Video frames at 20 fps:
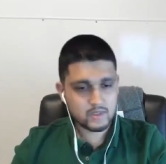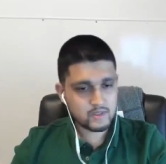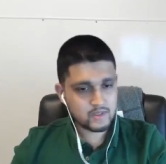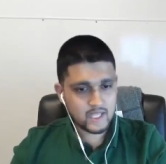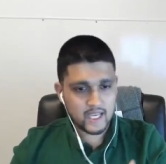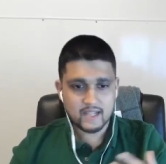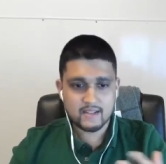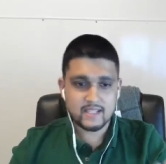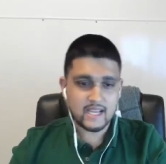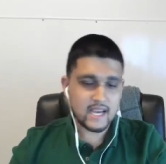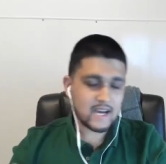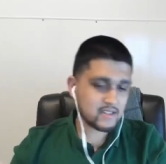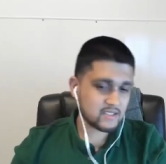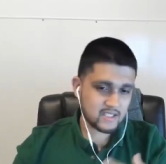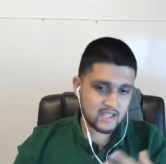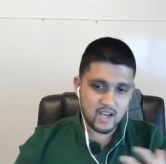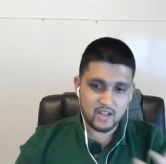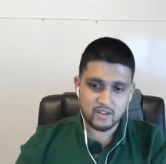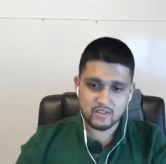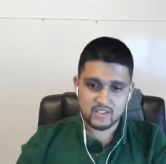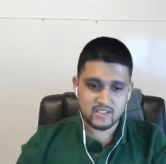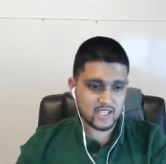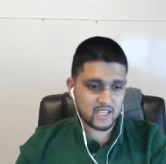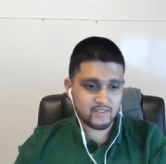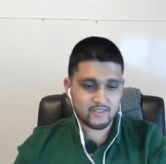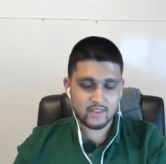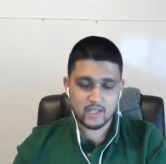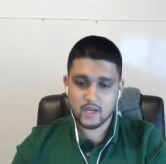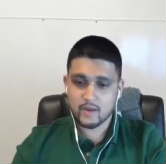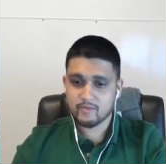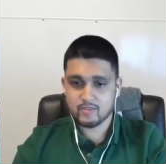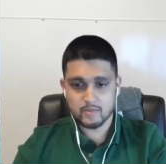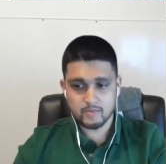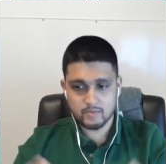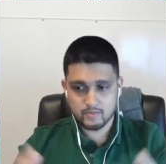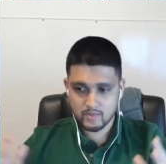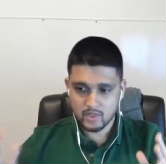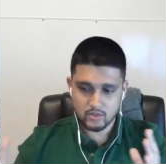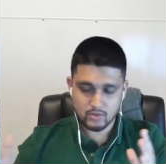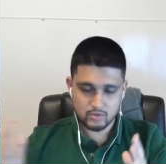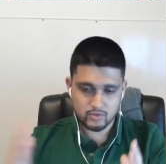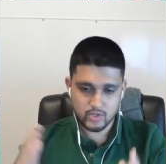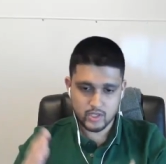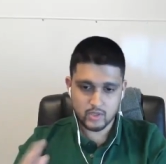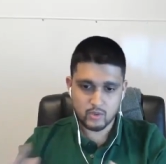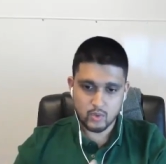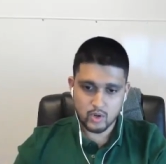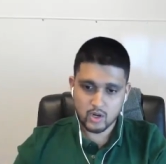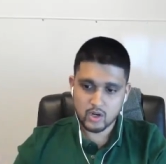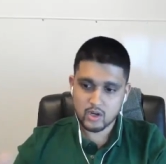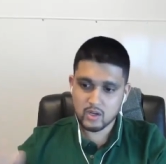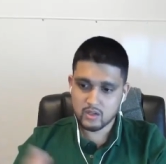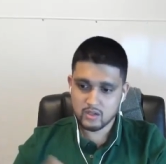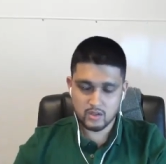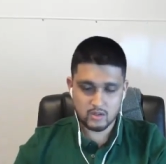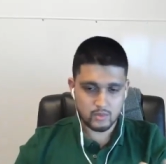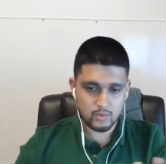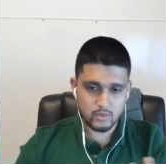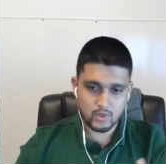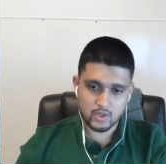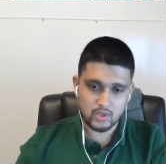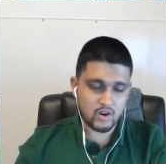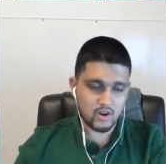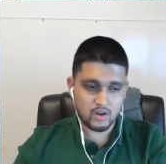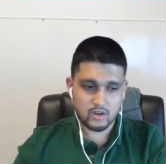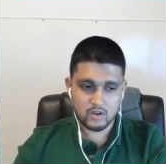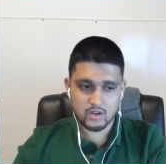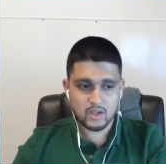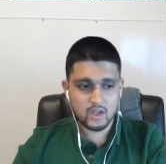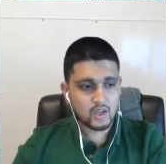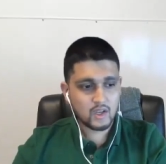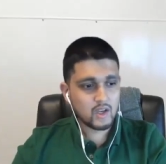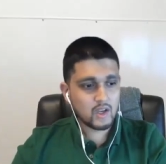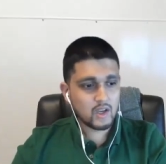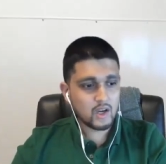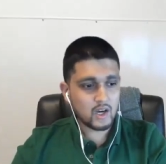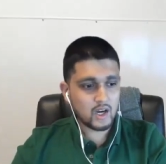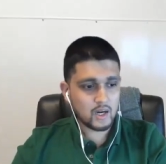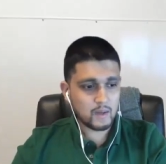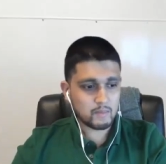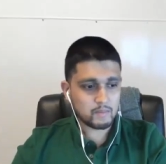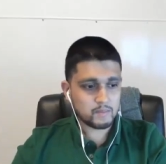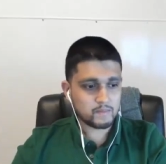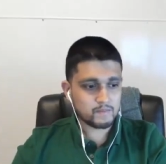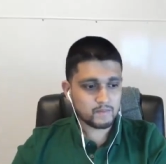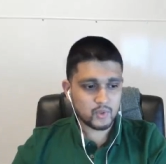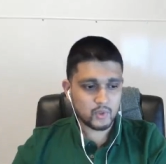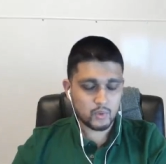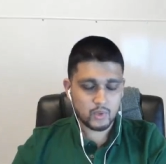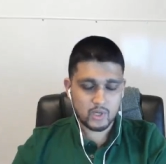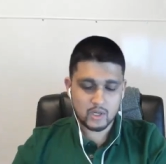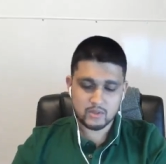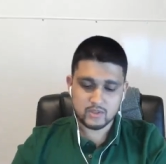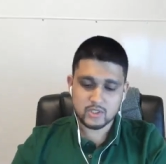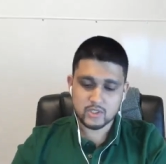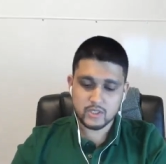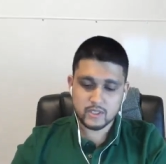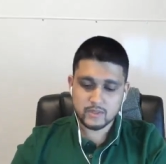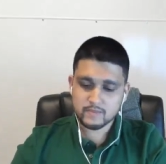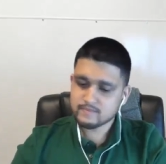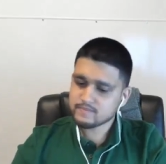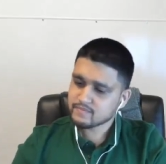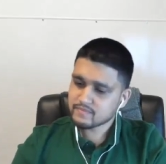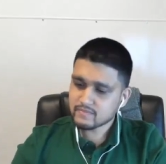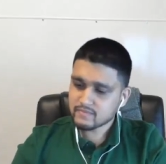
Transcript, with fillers: ten thousand dollars saved up from, you know, trying to work, you know, work hard. Um, doing what I was doing.